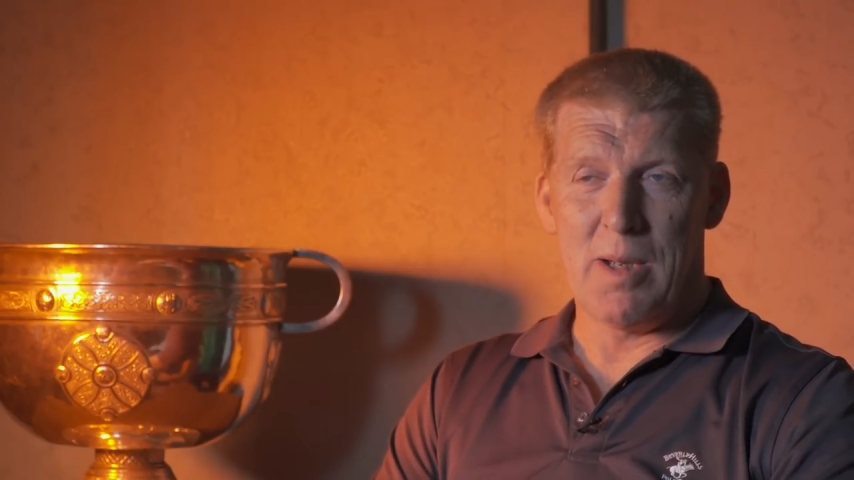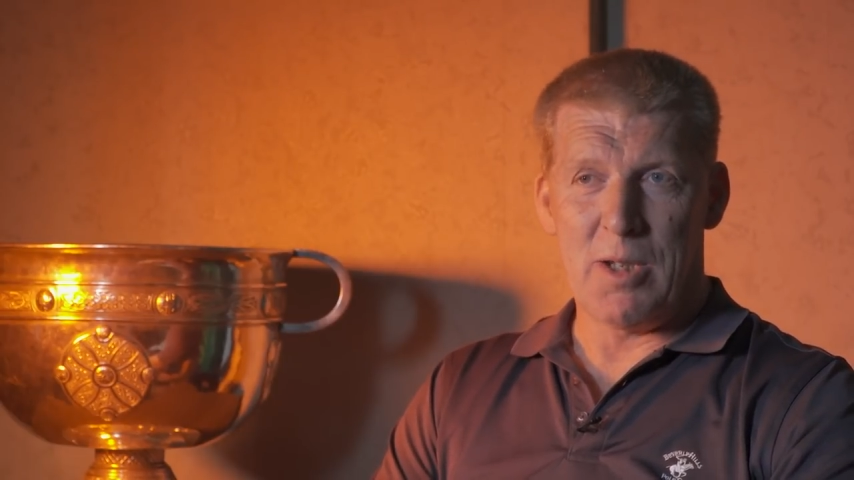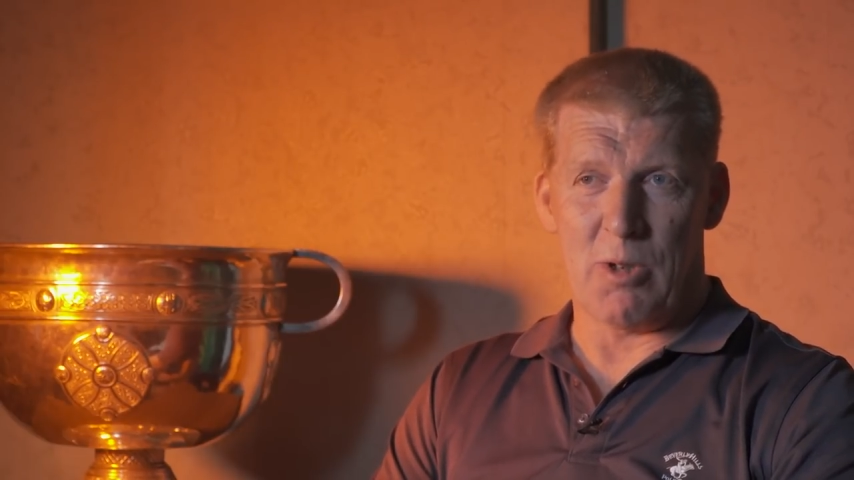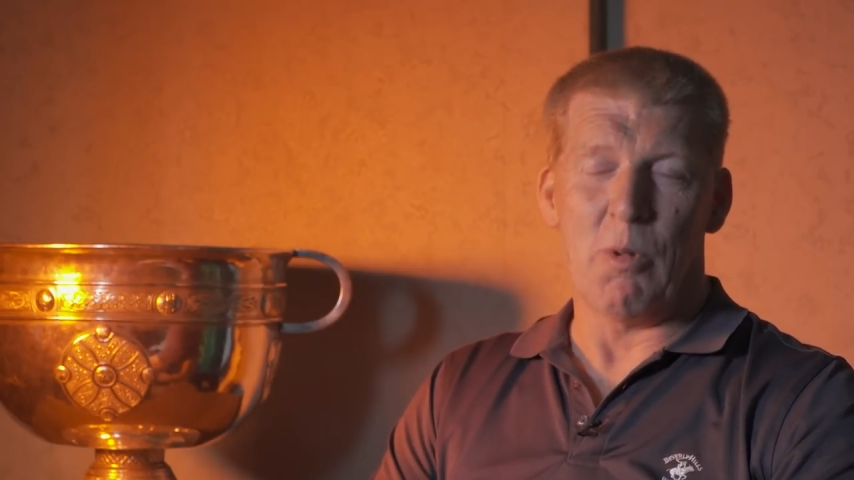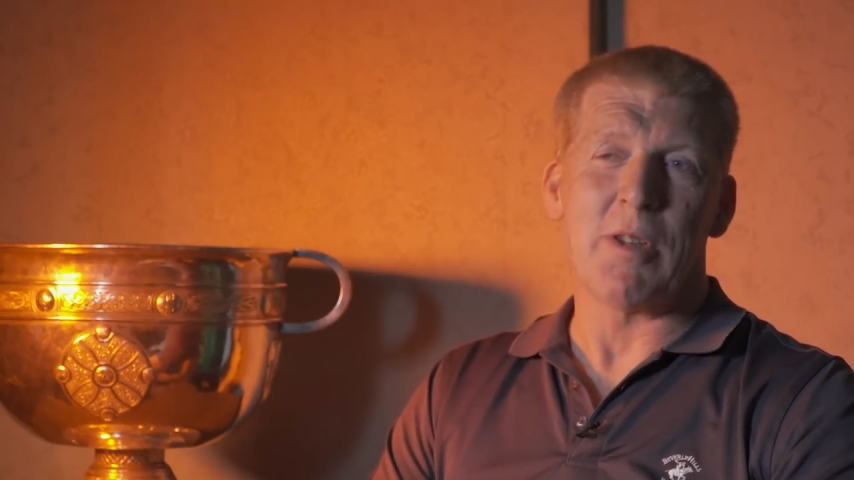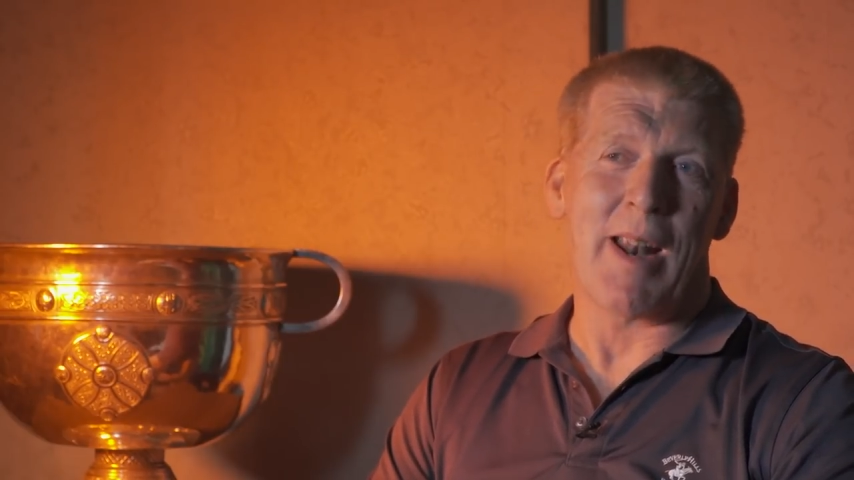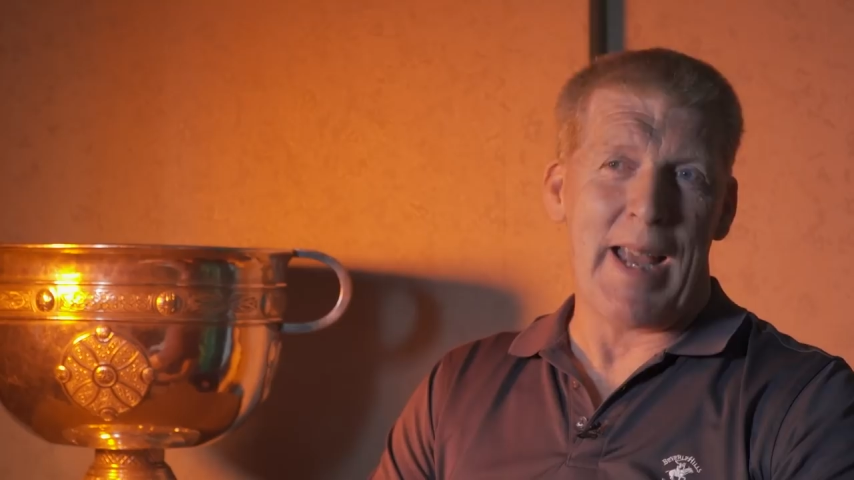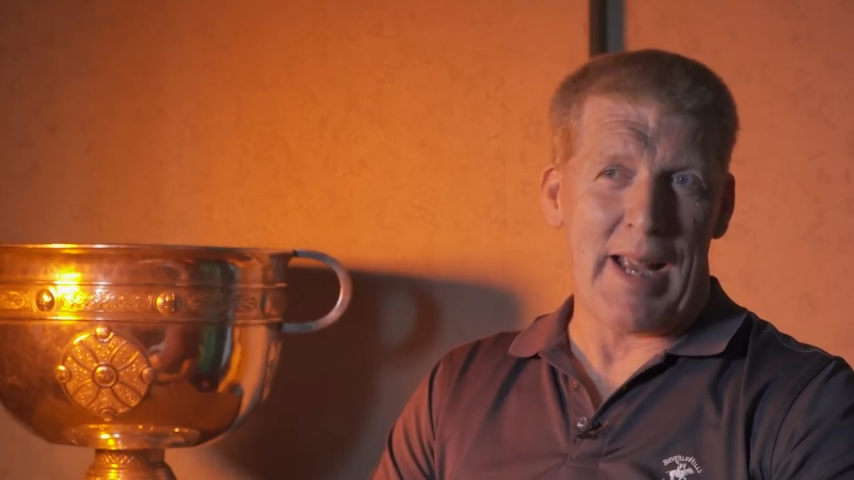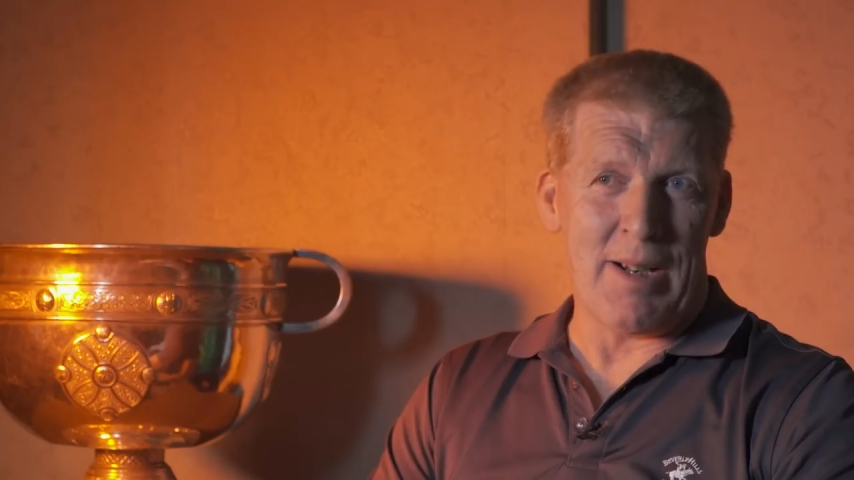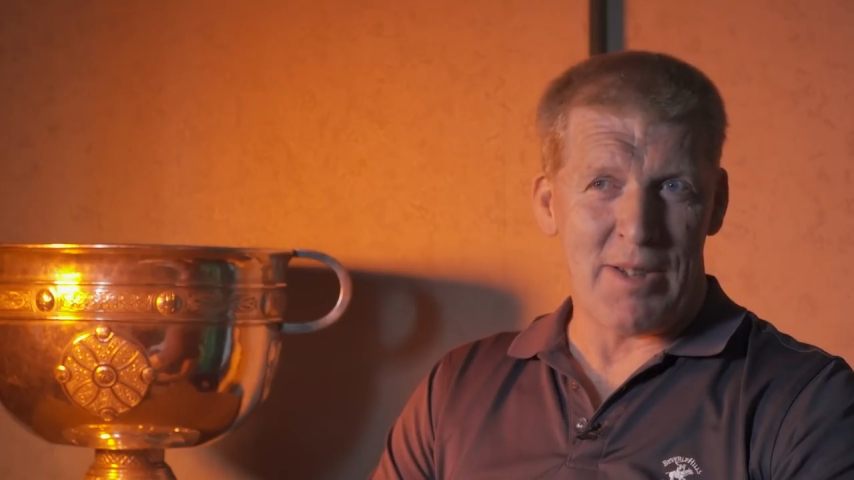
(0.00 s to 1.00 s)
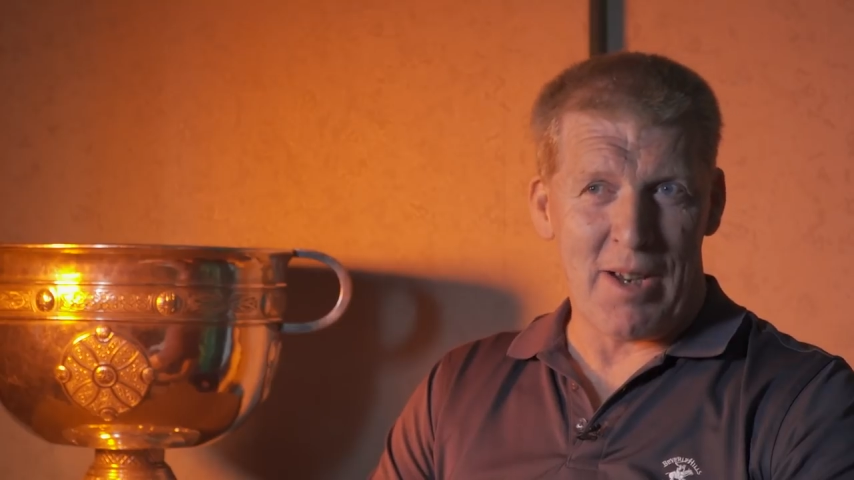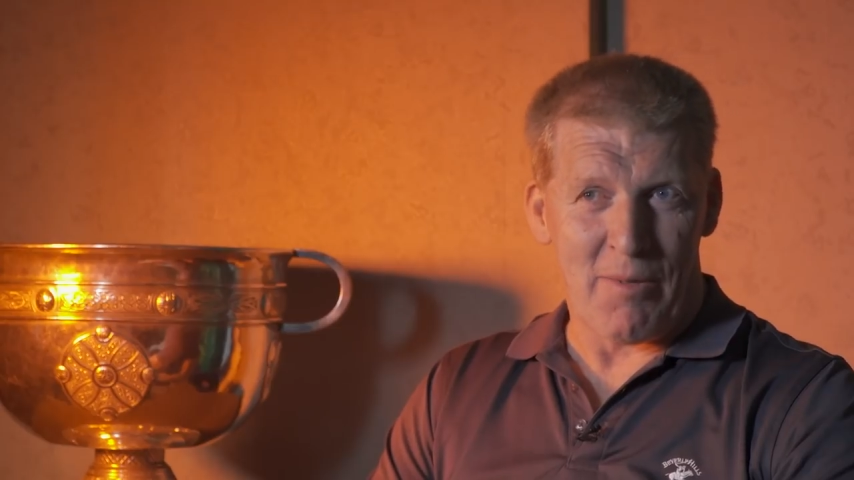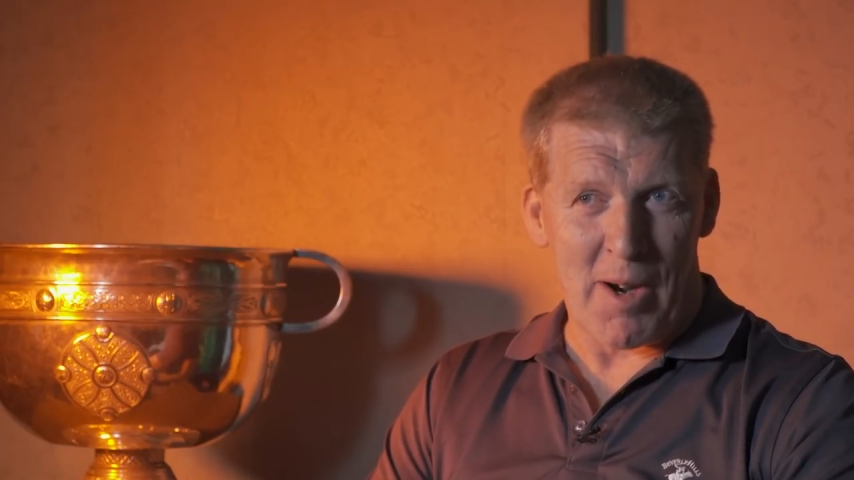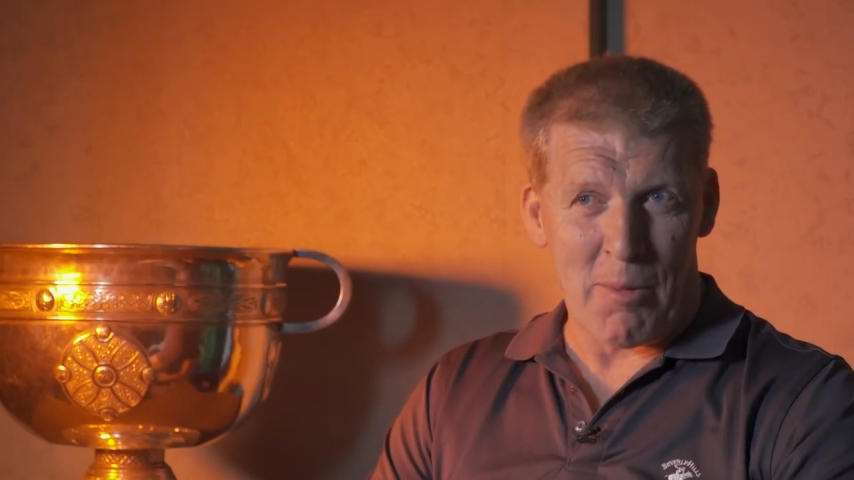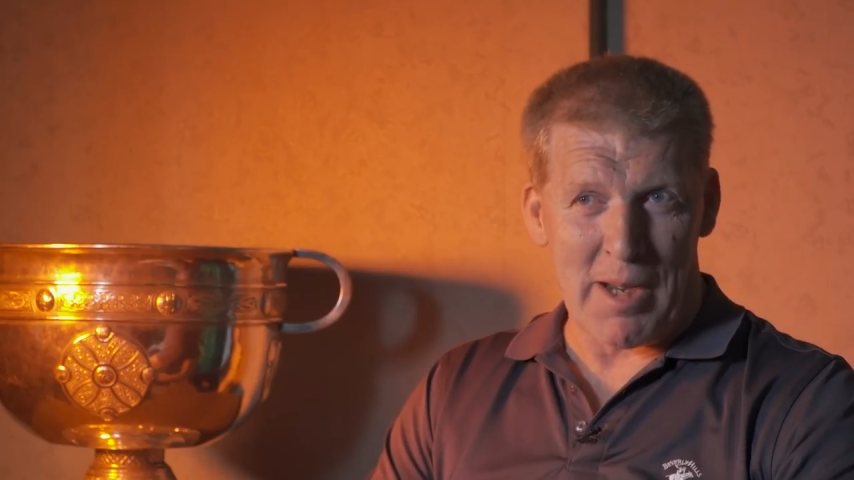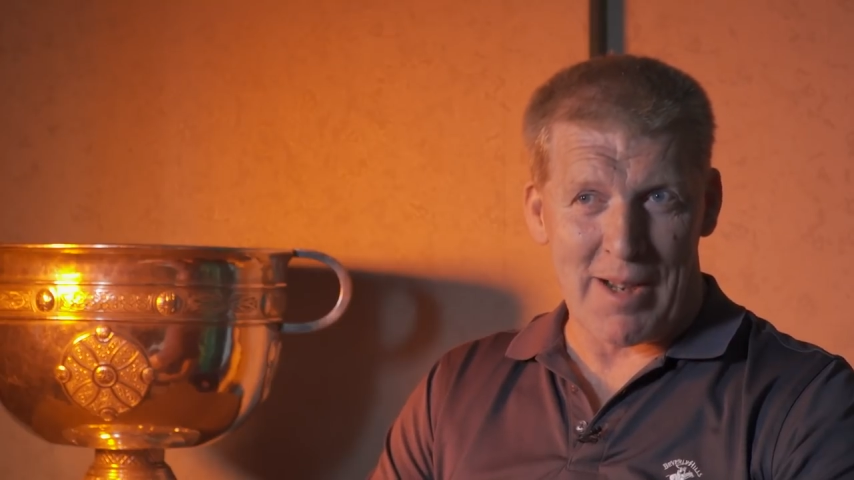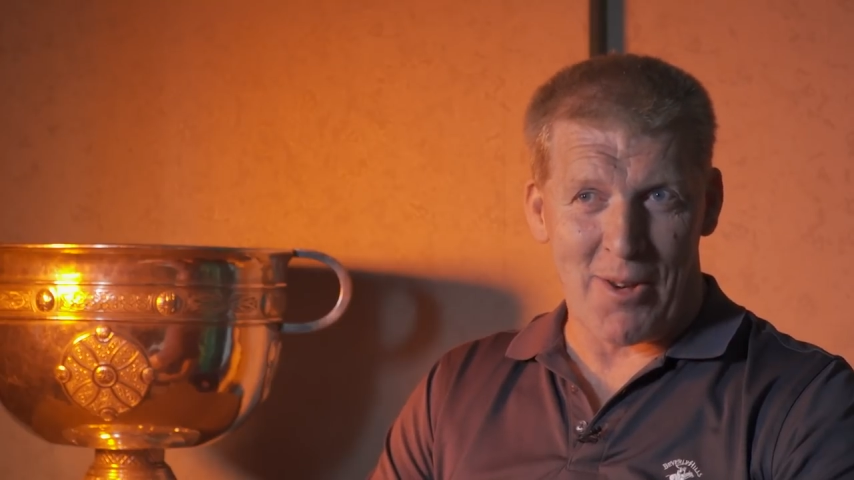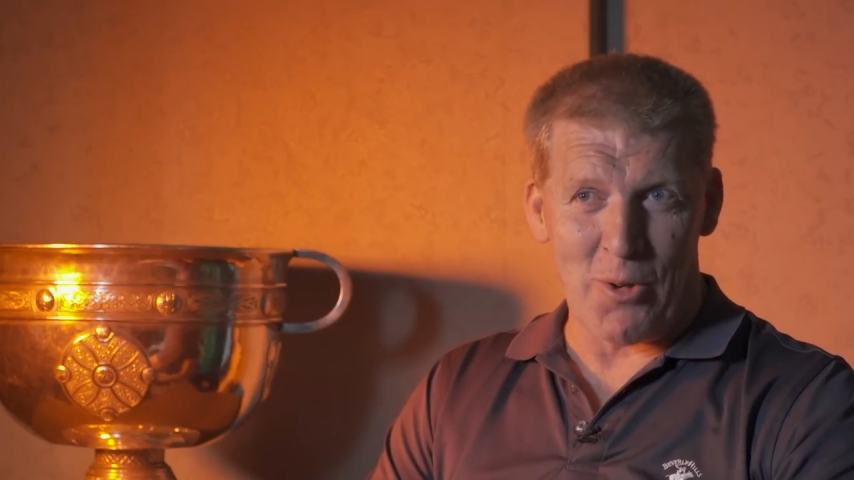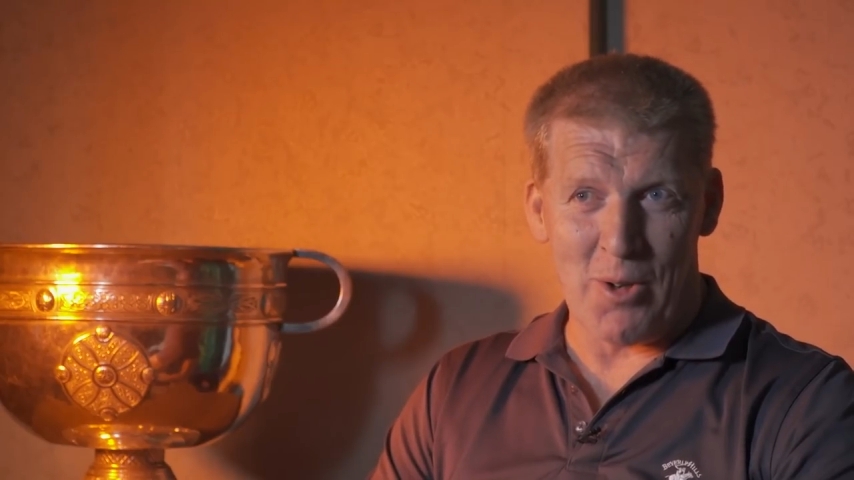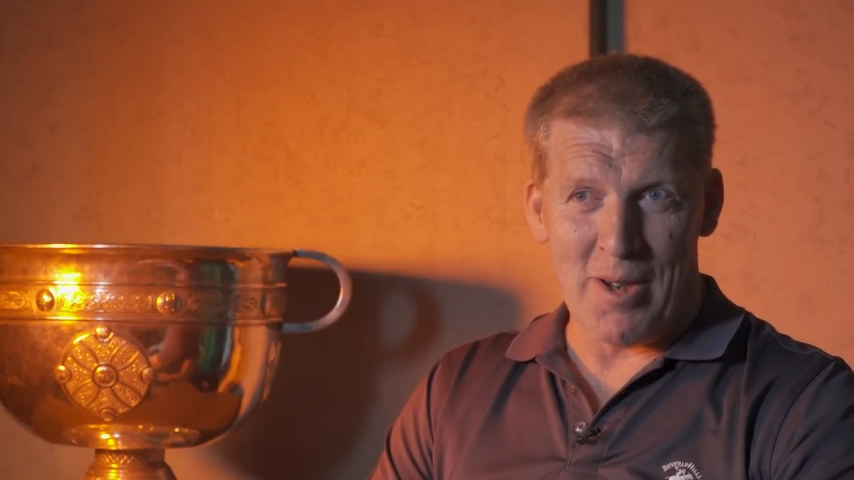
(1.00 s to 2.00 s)
So we'll try it and see how far we get
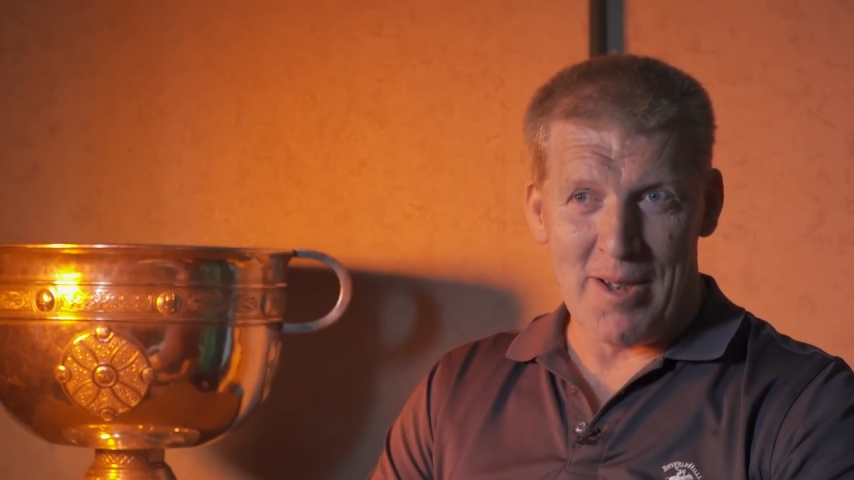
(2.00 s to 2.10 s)
through.